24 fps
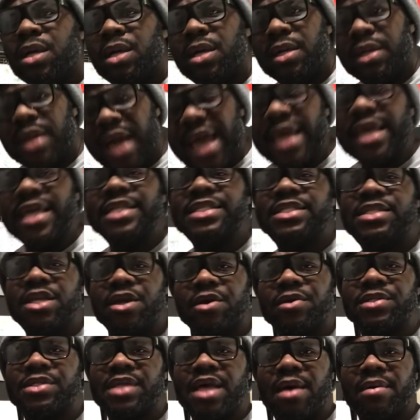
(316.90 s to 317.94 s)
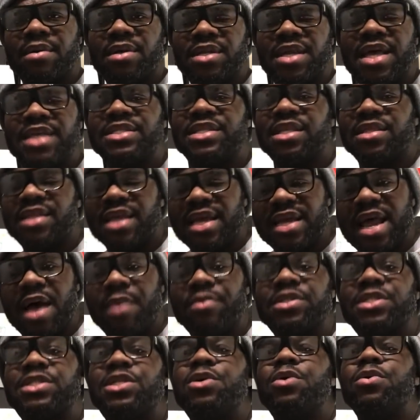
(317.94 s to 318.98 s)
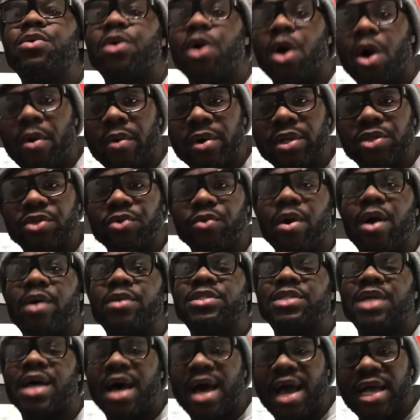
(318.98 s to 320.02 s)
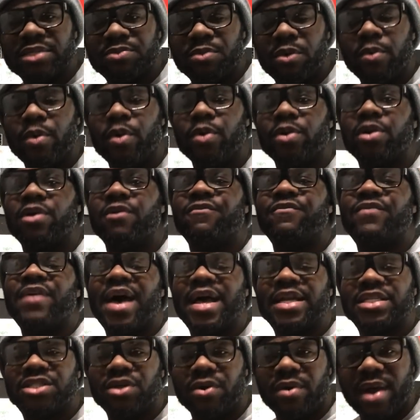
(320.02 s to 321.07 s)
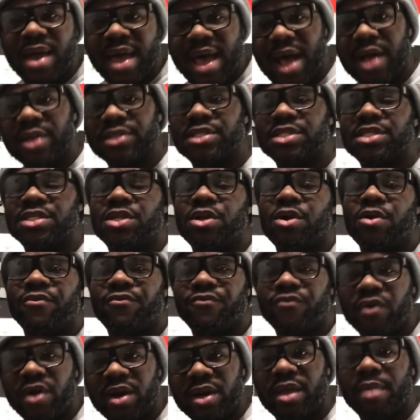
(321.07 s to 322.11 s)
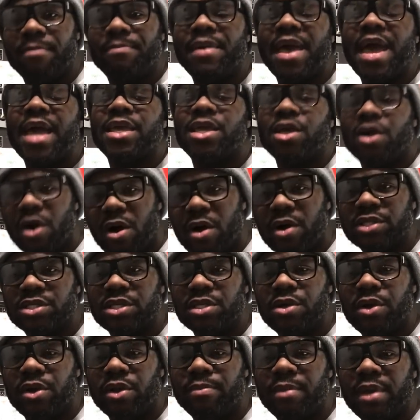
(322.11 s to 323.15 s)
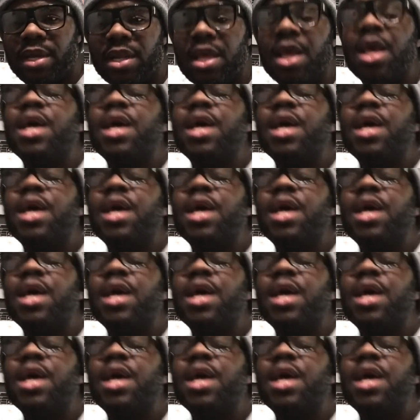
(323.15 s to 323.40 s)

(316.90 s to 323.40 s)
Nike sneakers app, because that's the thing that was still going throughout times when we were confined to our houses and our front and backyards. You know what I mean?